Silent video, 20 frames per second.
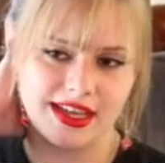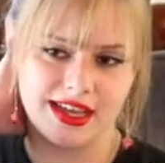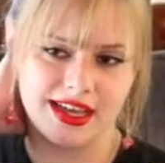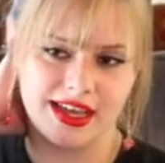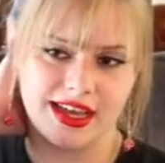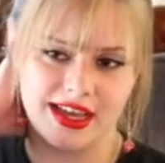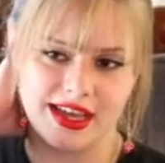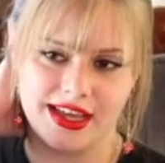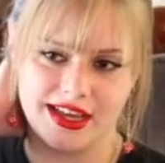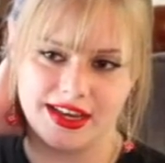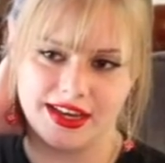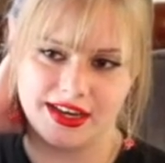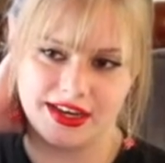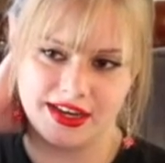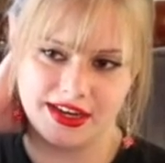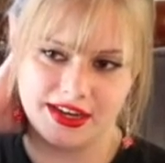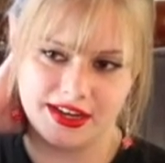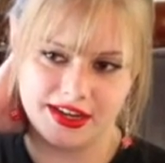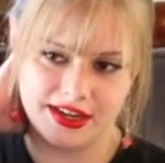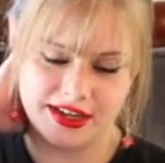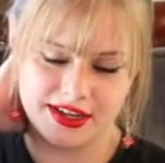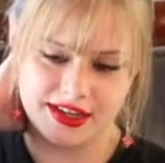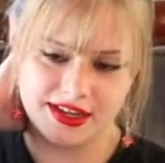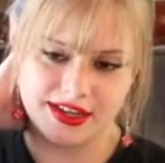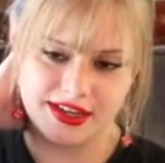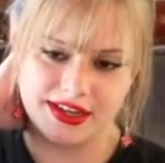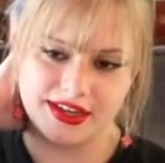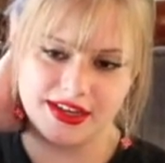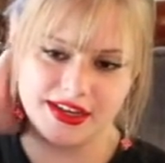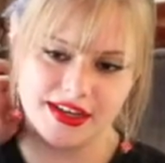And
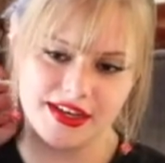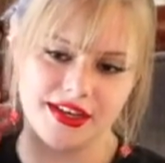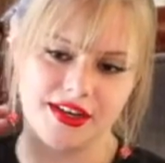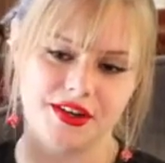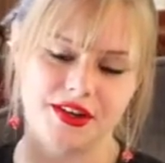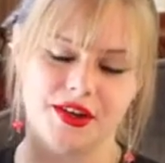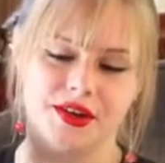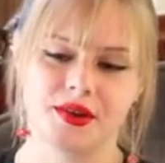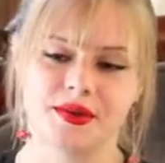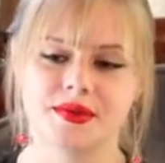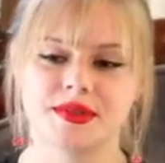I don't know,